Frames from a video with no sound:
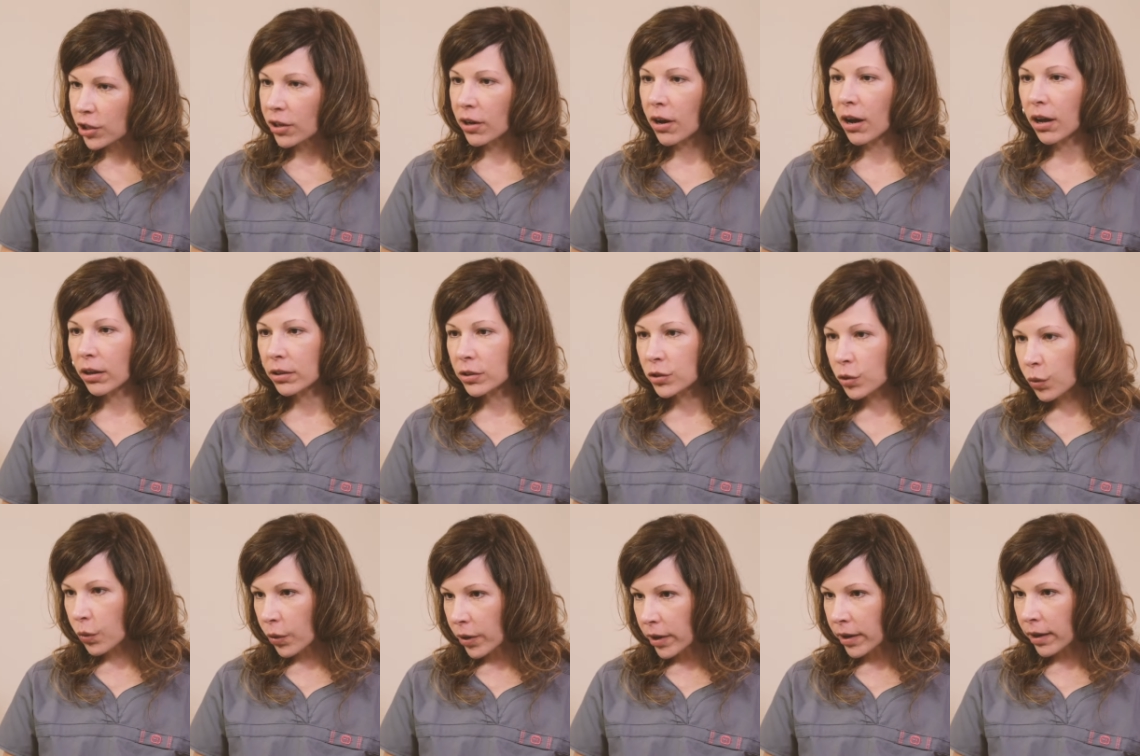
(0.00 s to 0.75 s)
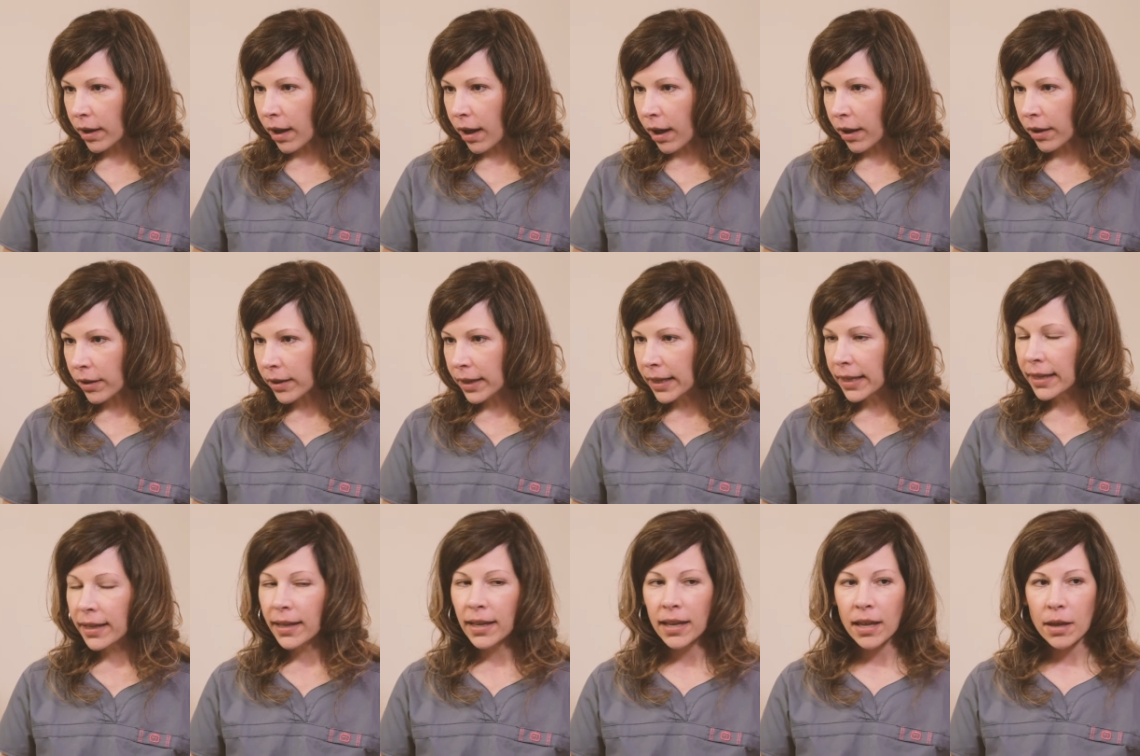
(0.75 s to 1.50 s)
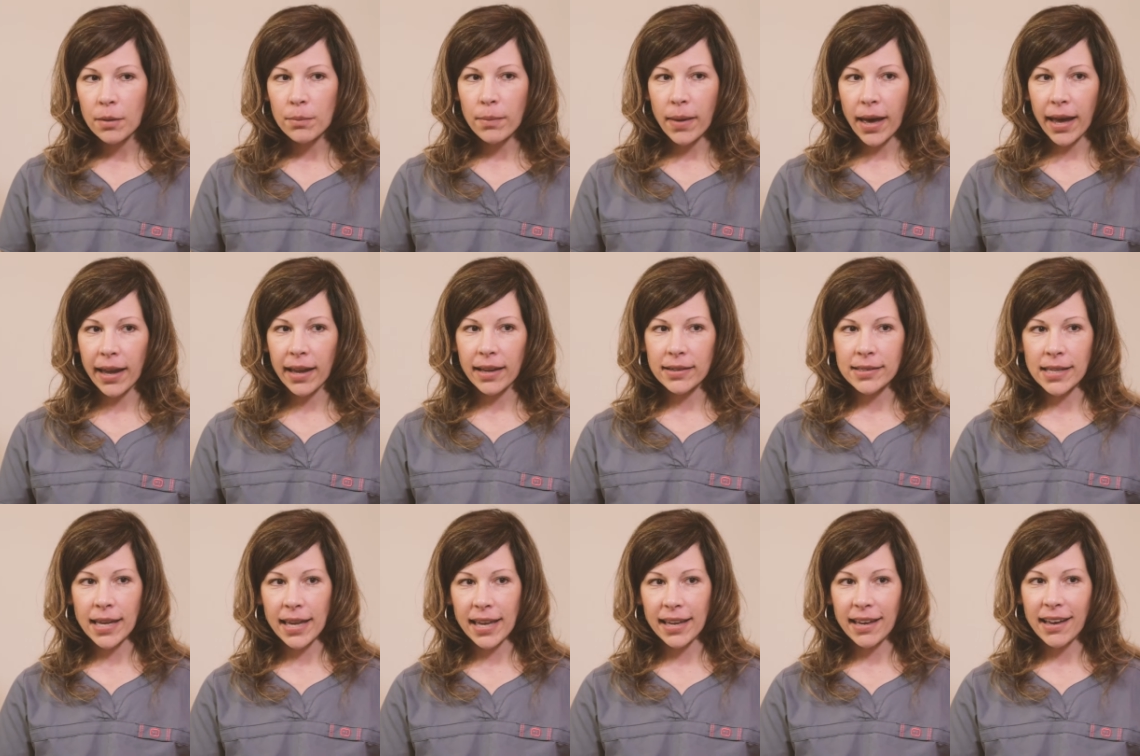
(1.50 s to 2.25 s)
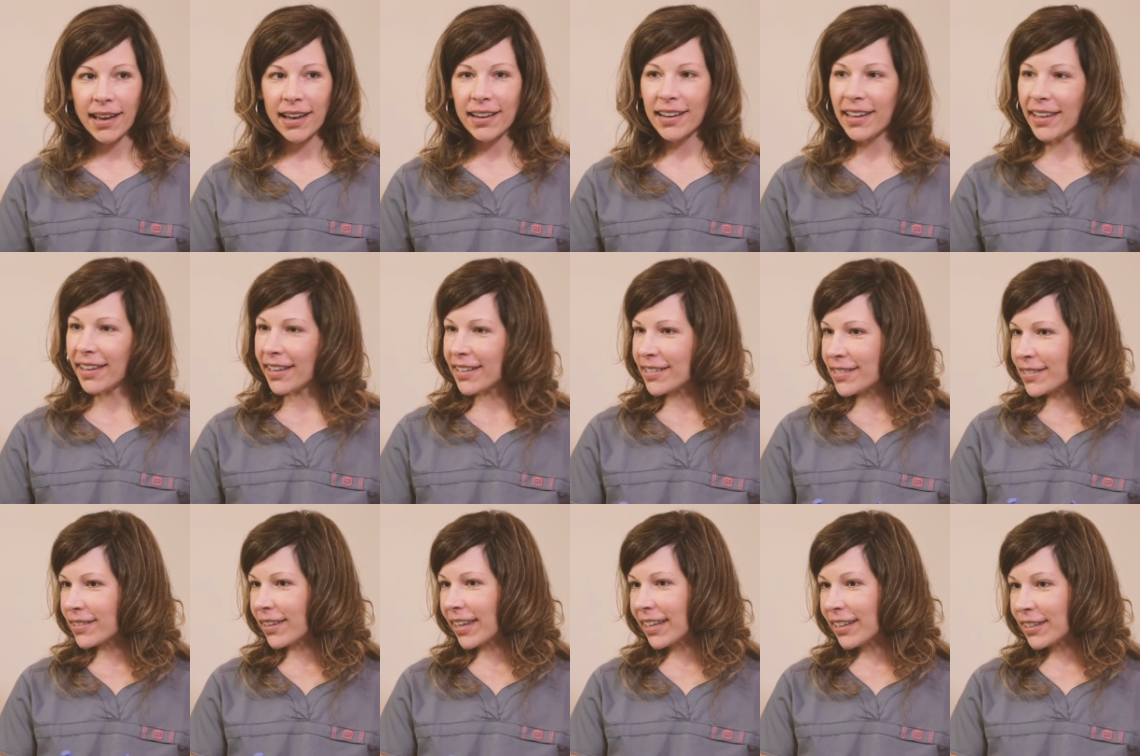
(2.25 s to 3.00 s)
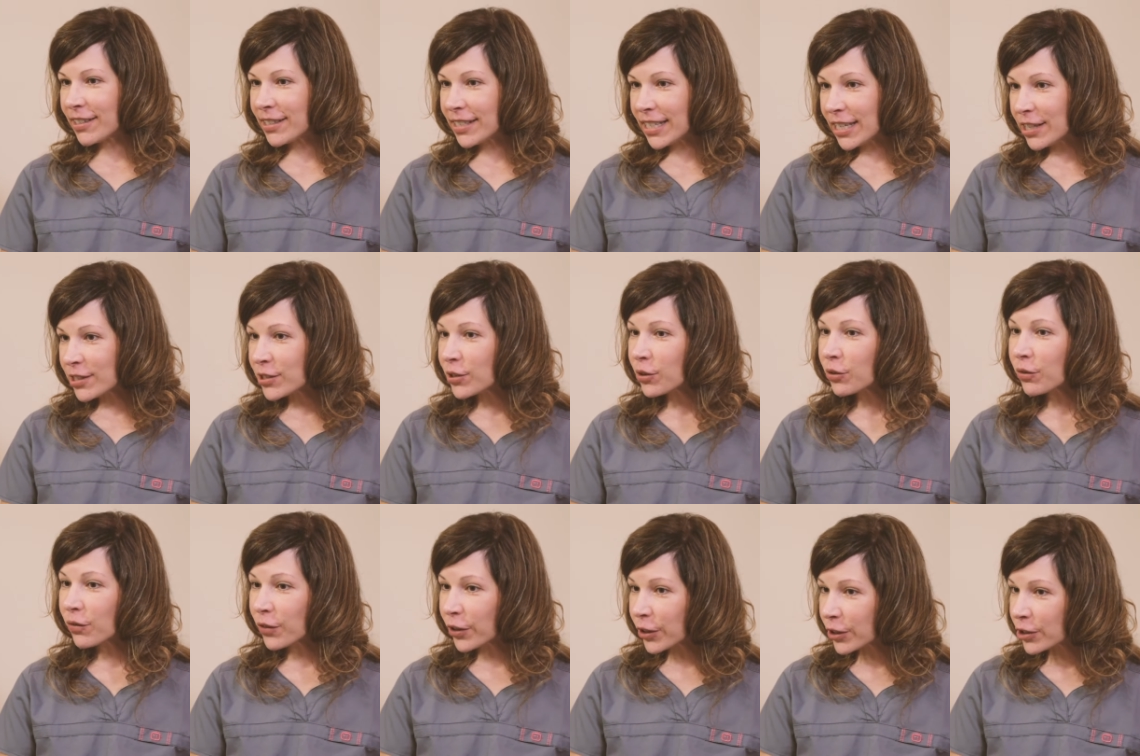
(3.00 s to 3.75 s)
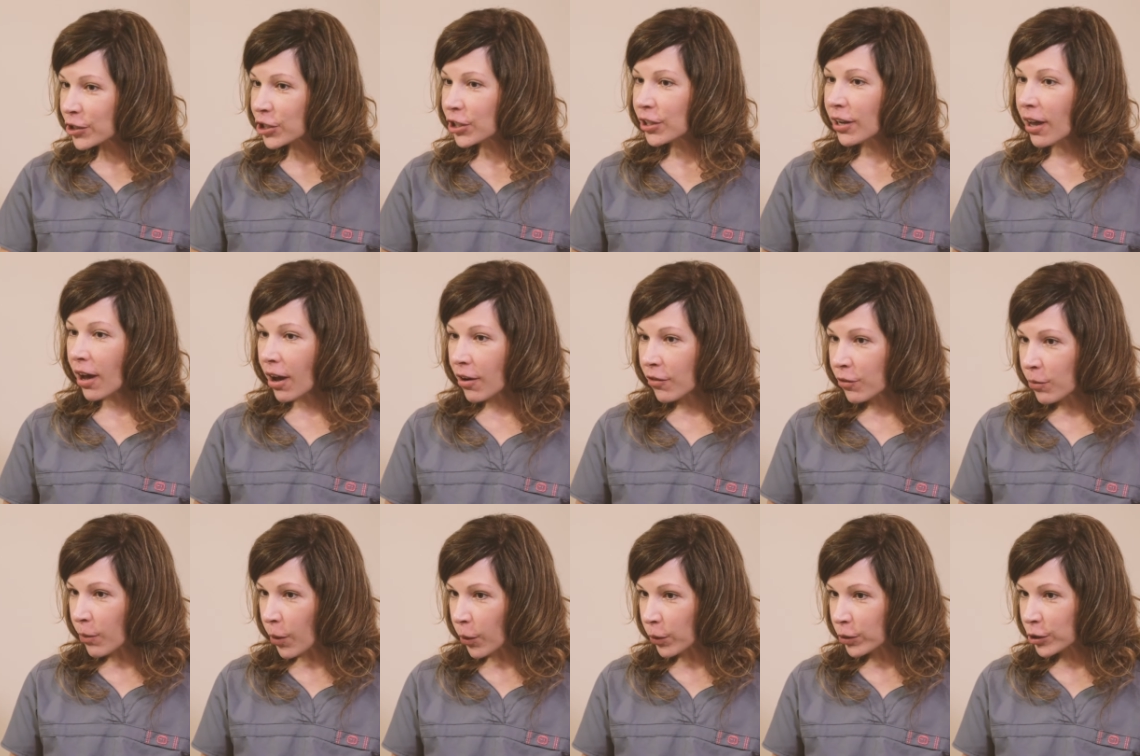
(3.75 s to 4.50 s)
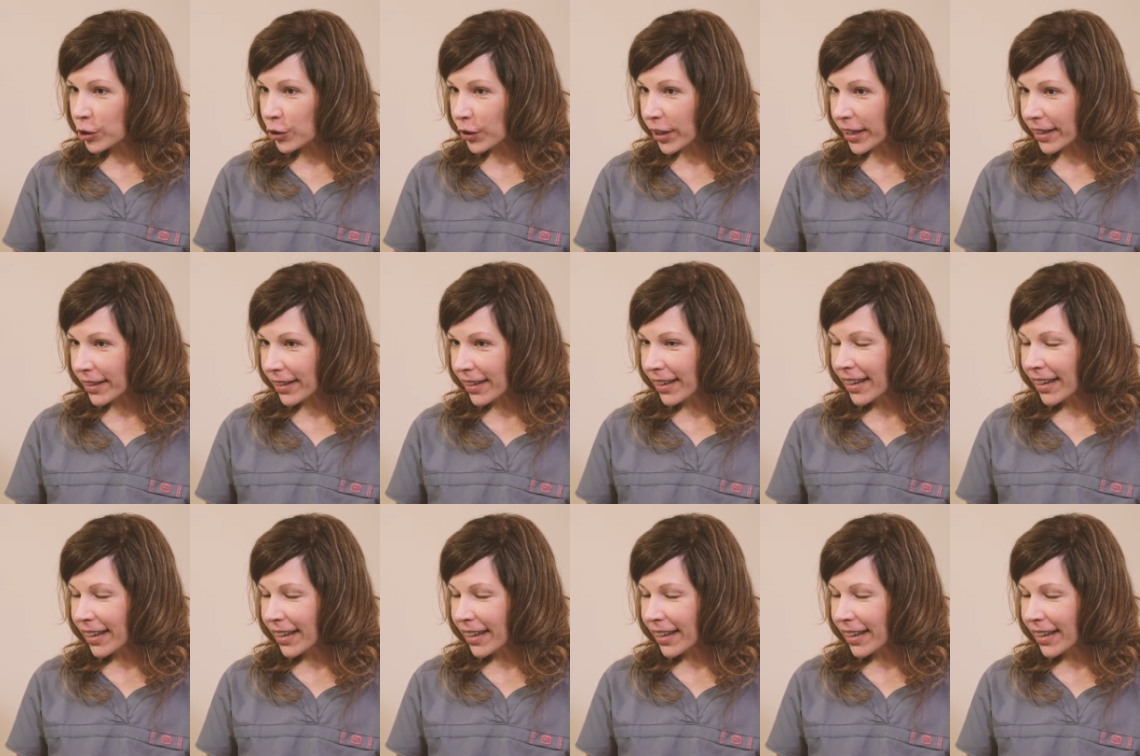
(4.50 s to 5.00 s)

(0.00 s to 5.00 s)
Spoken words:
called Toradol. My take on it, it's like a diesel version of Motrin.